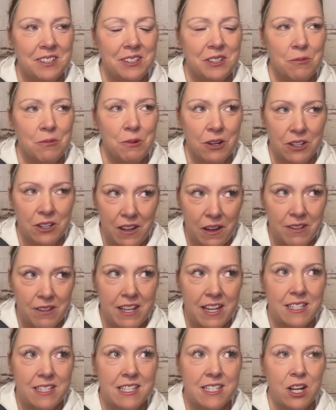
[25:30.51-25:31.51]
You work a lot with
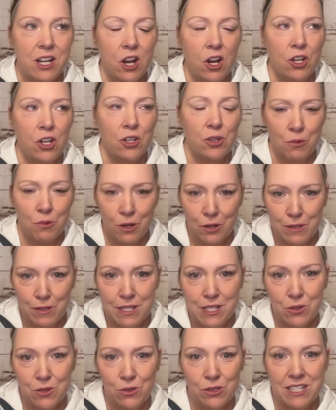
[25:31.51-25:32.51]
Head Start, you work with
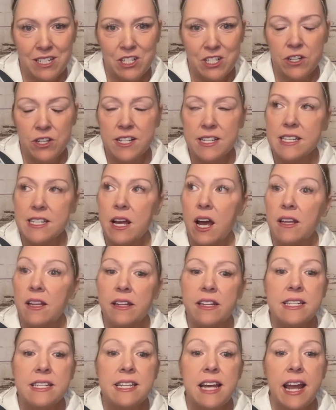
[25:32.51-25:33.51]
school districts.
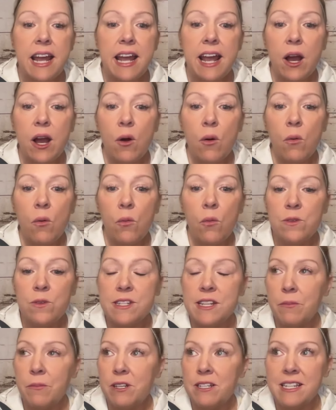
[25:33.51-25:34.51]
Let's say
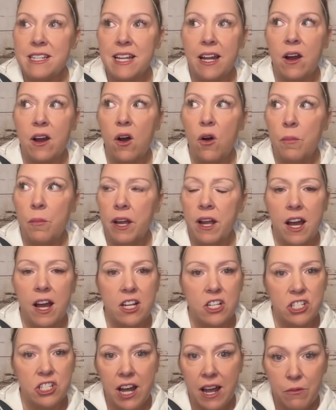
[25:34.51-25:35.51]
someone said, "Oh my
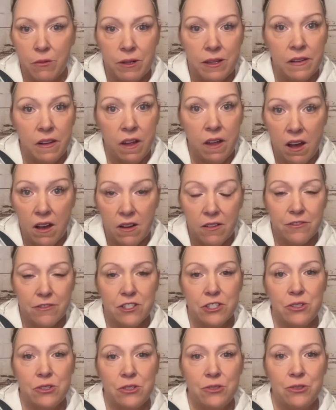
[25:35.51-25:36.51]
gosh, I would love
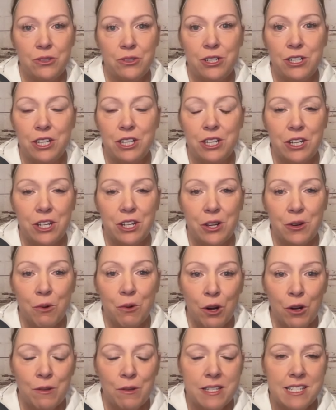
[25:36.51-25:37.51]
to
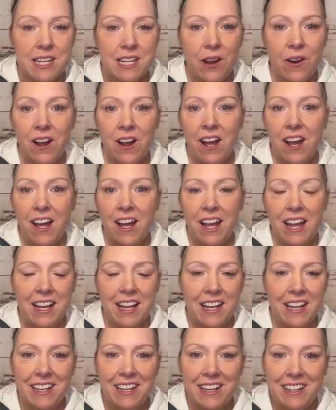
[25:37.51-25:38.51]
work with Sarah
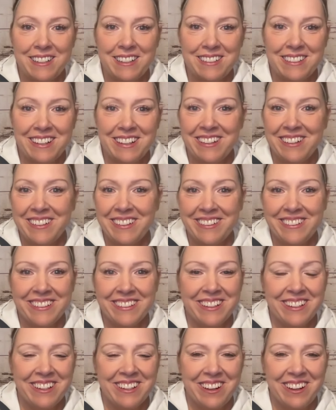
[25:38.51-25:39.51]
and get a
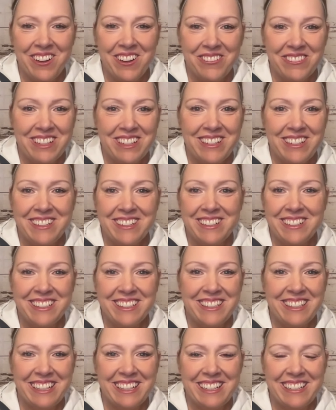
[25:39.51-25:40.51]
calming
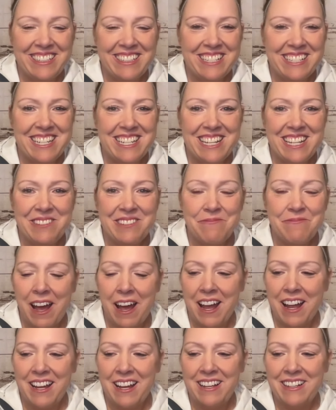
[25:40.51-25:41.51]
kit in
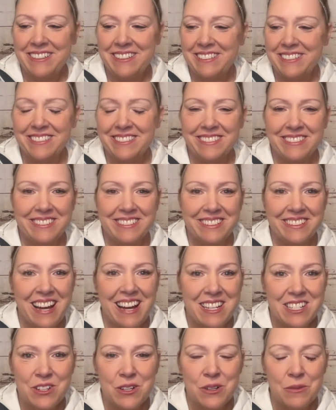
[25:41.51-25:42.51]
my
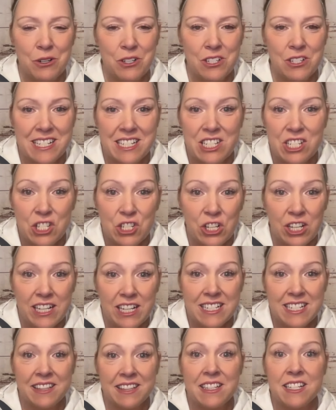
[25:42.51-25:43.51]
classroom or
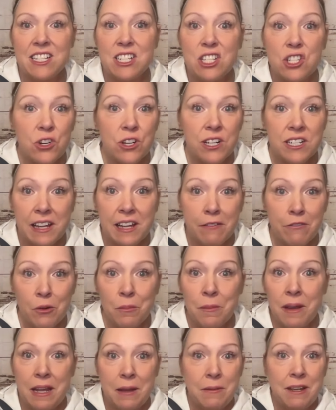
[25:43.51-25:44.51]
district at the district level,
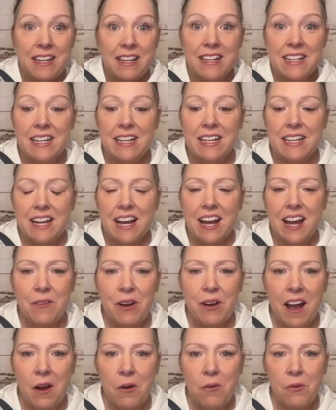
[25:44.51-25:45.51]
maybe."
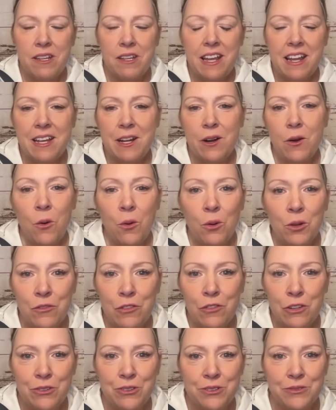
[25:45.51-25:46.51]
How would they get a hold
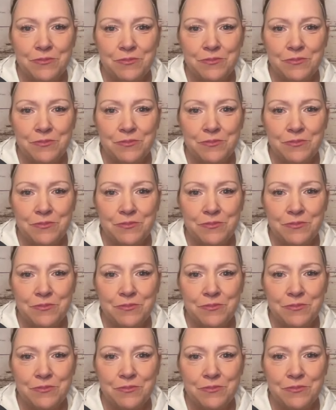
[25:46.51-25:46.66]
of you?